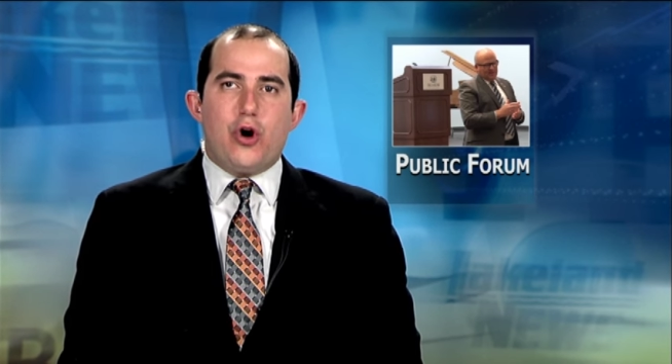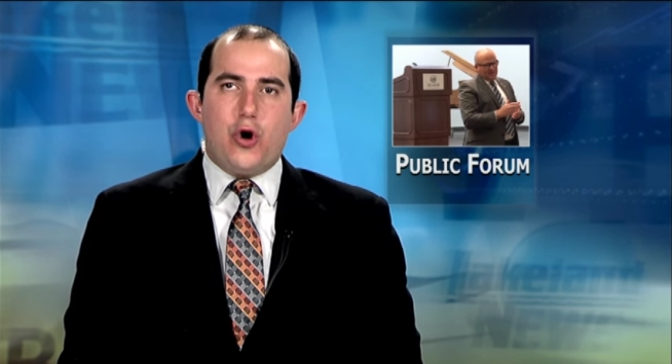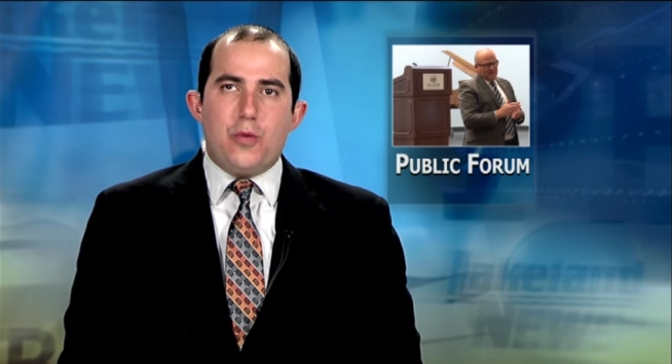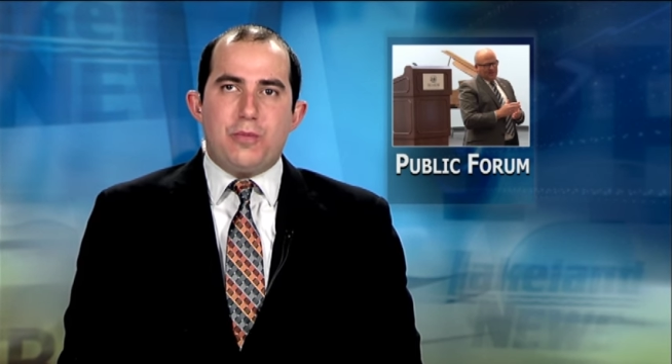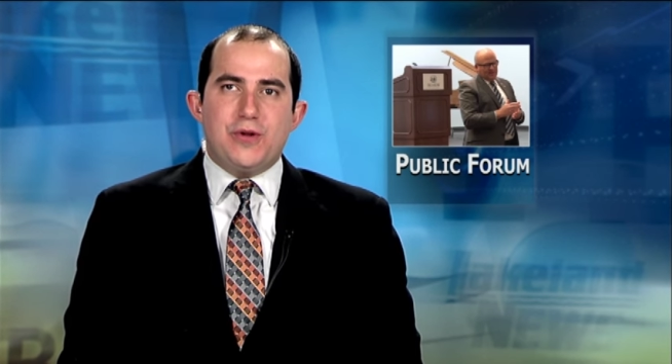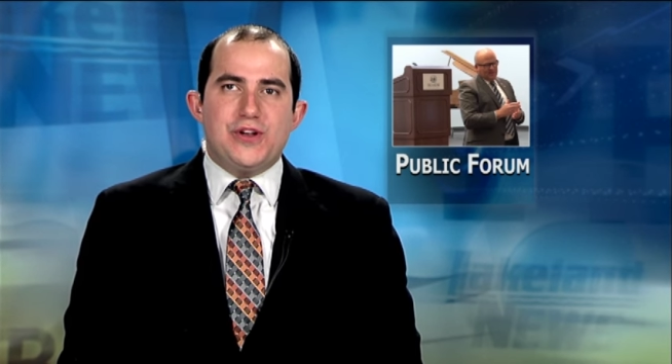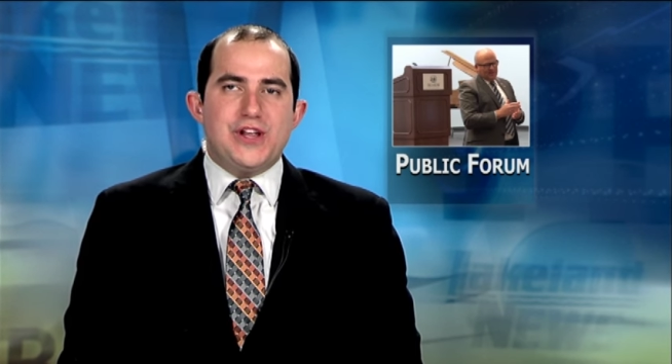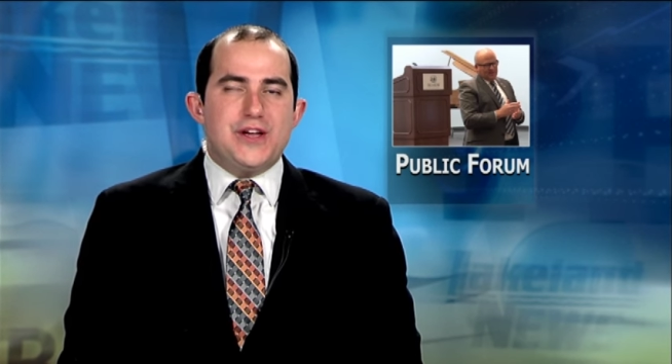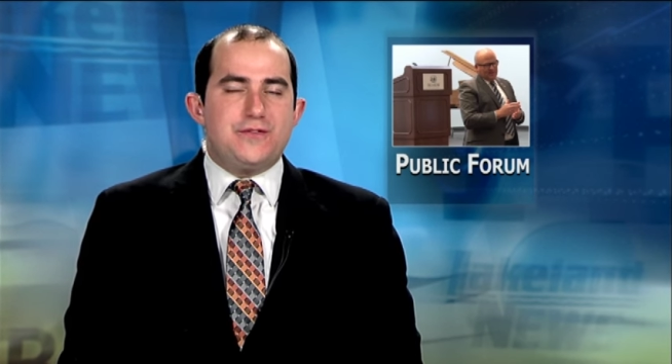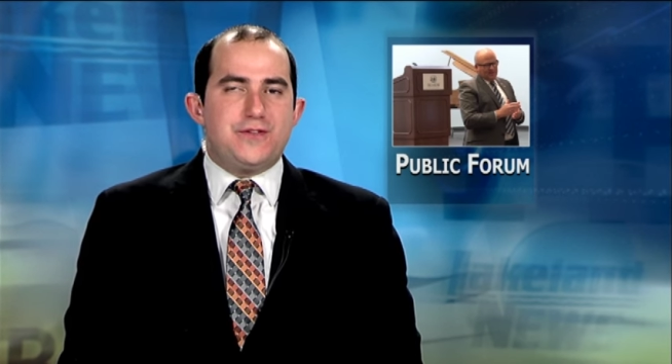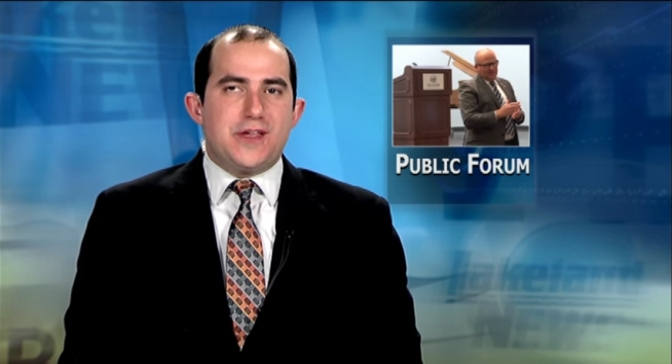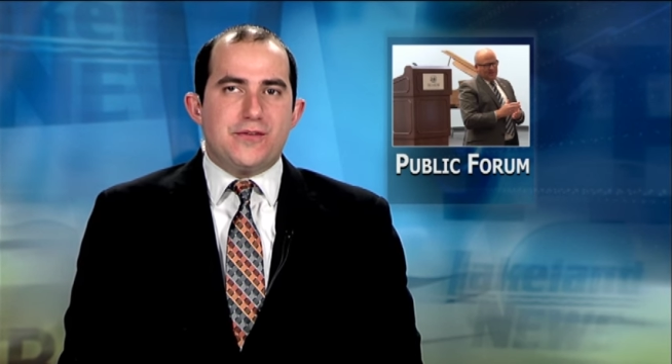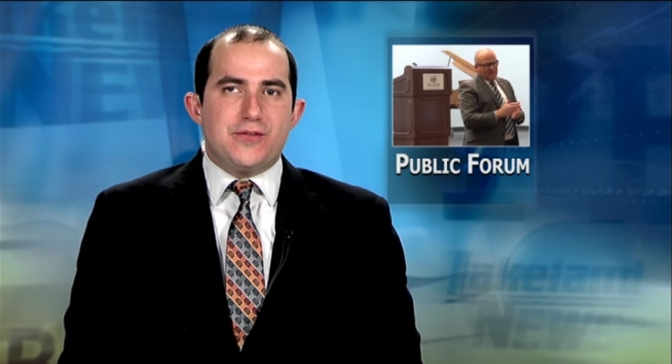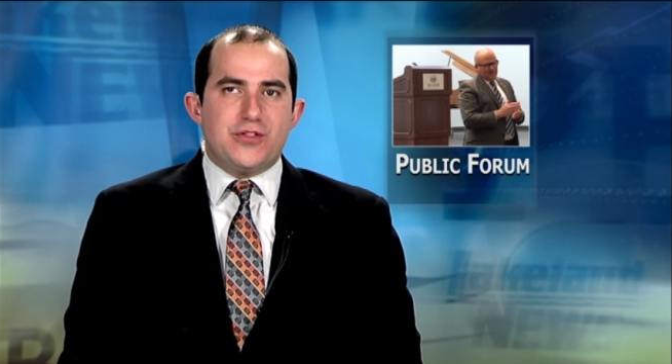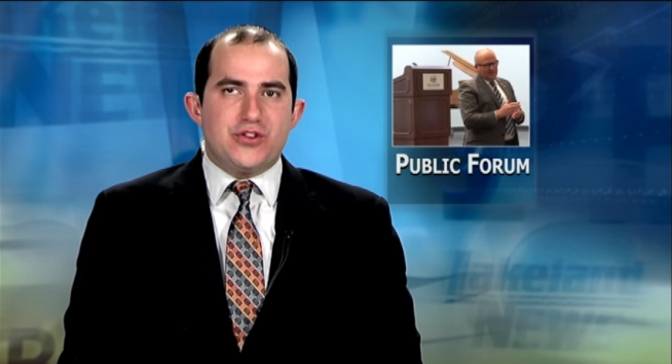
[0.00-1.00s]
open if
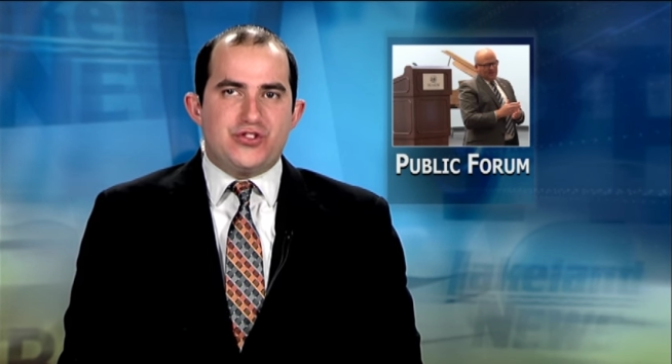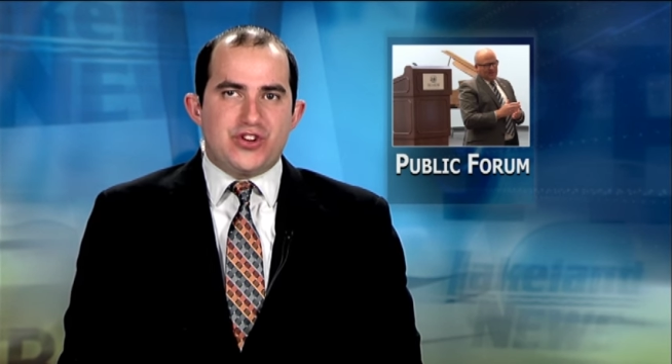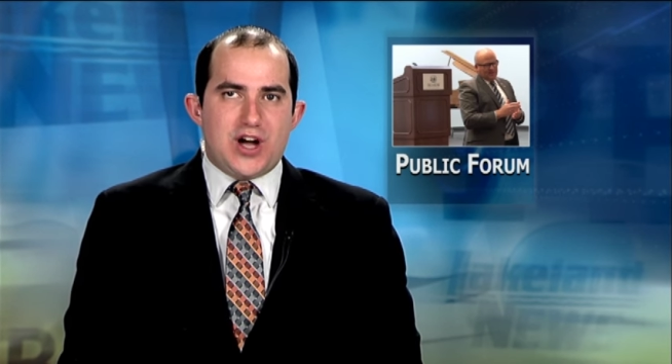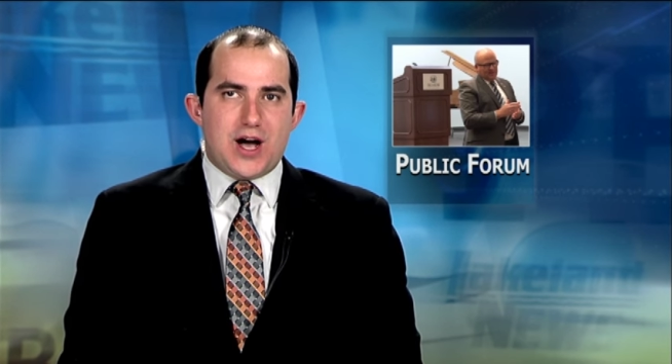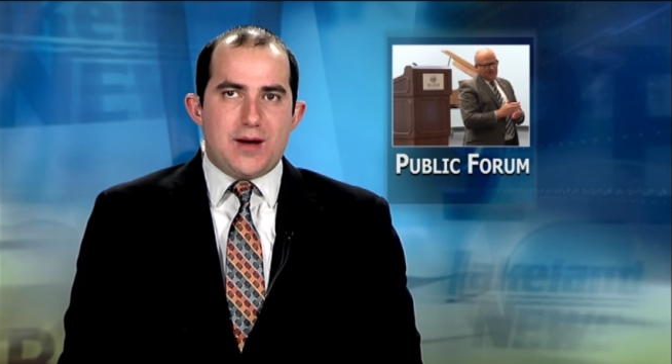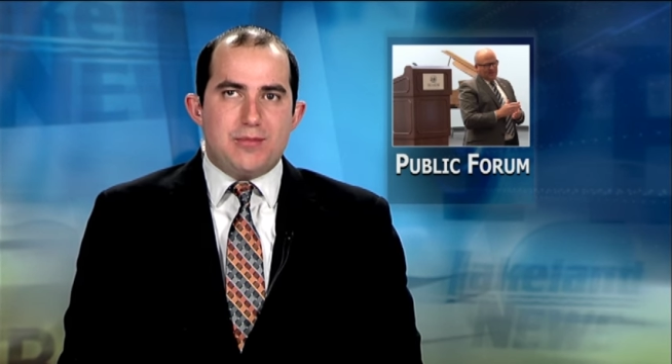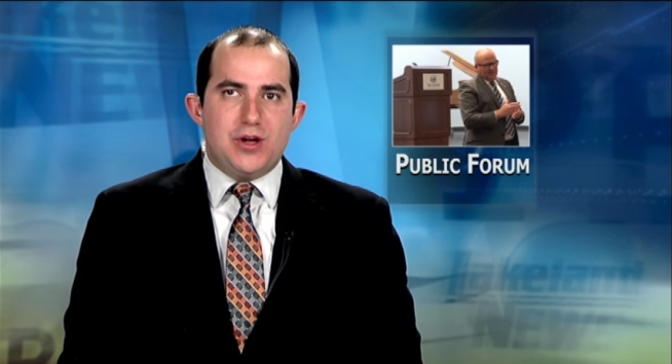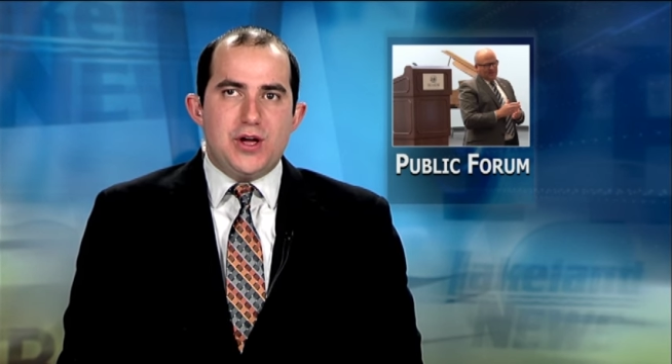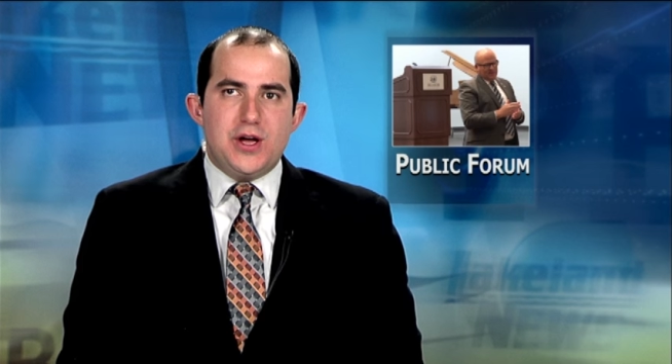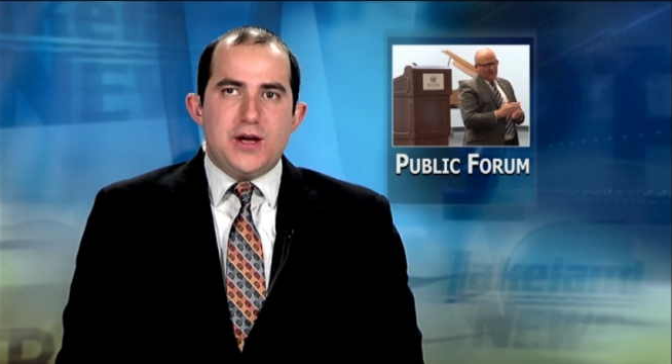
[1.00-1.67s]
given the job.